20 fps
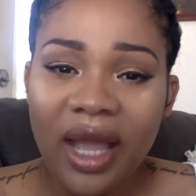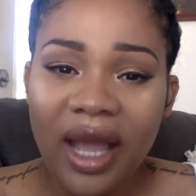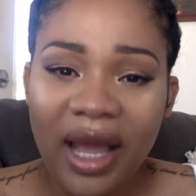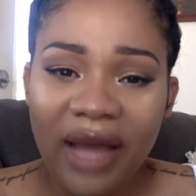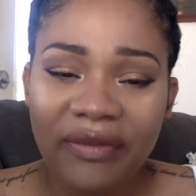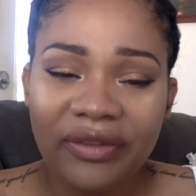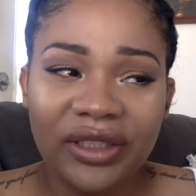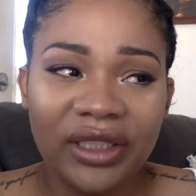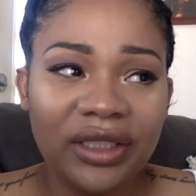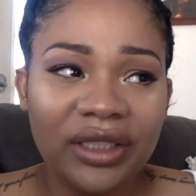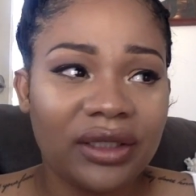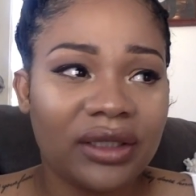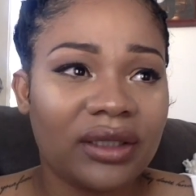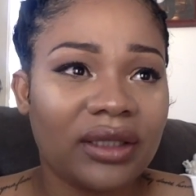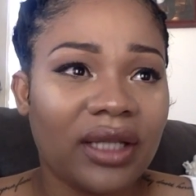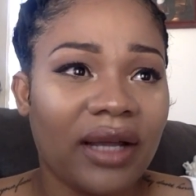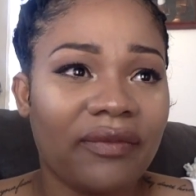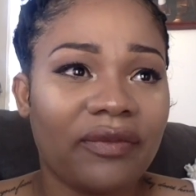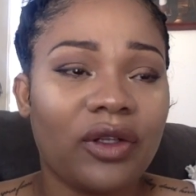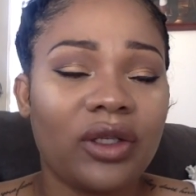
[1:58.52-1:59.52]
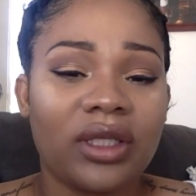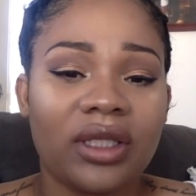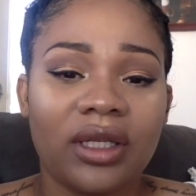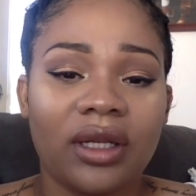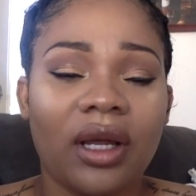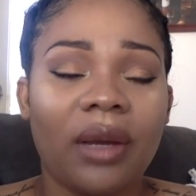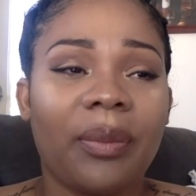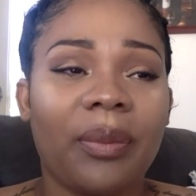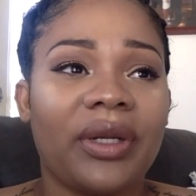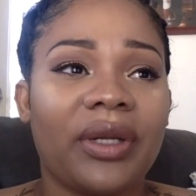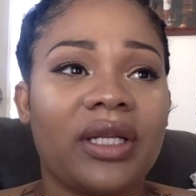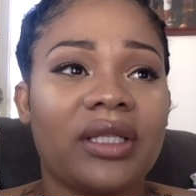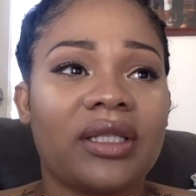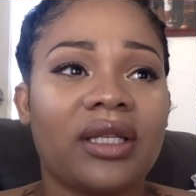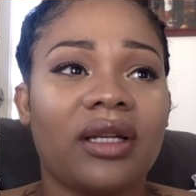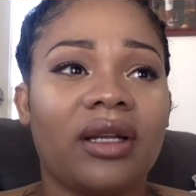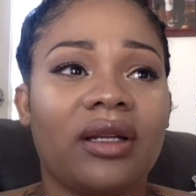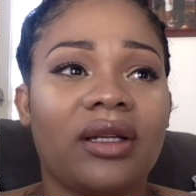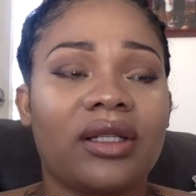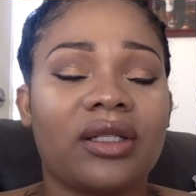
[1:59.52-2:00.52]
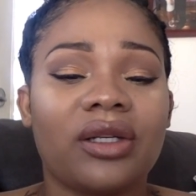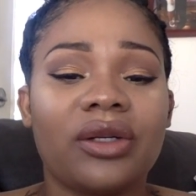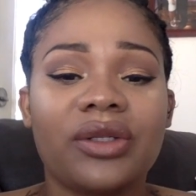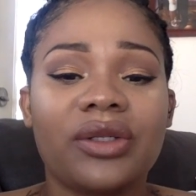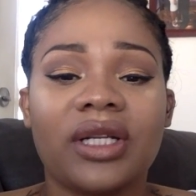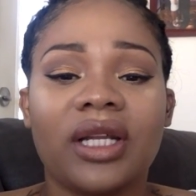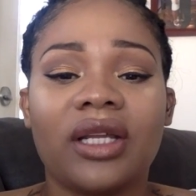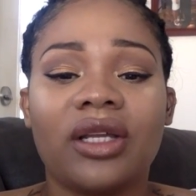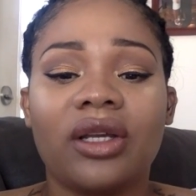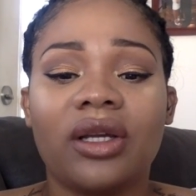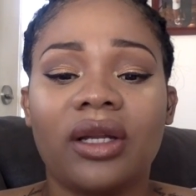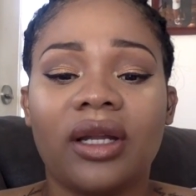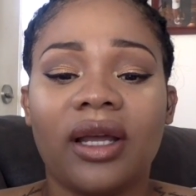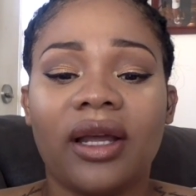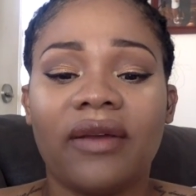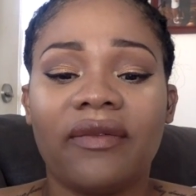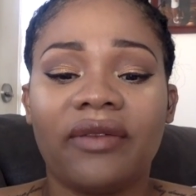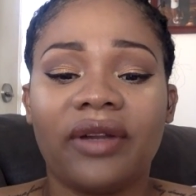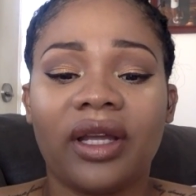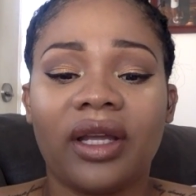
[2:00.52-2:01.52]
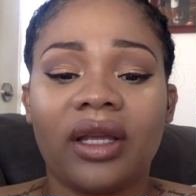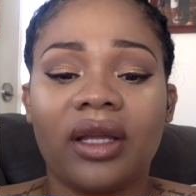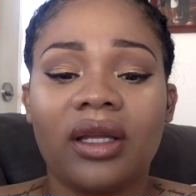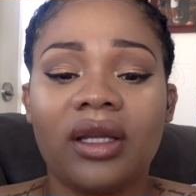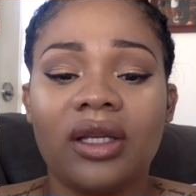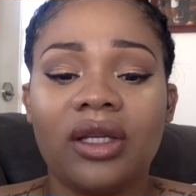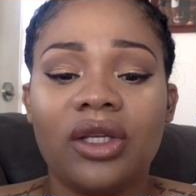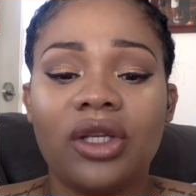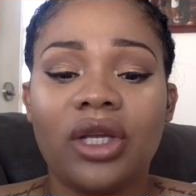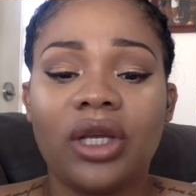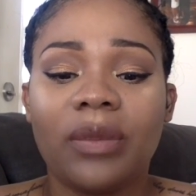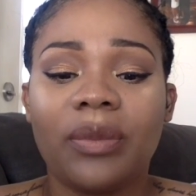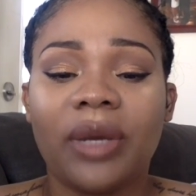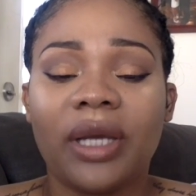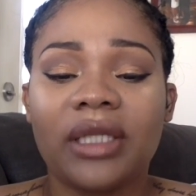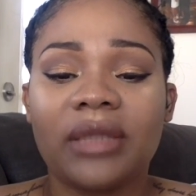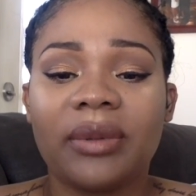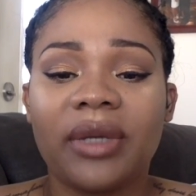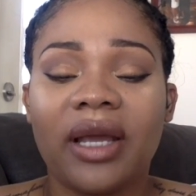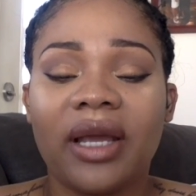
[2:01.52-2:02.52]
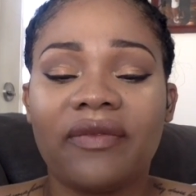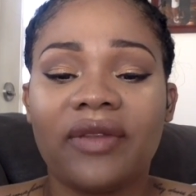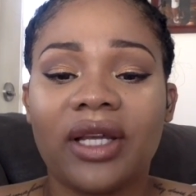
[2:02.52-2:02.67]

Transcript: I've seen this, I've looked it up, and it said on the surgery that you're going to have, like, you can possibly have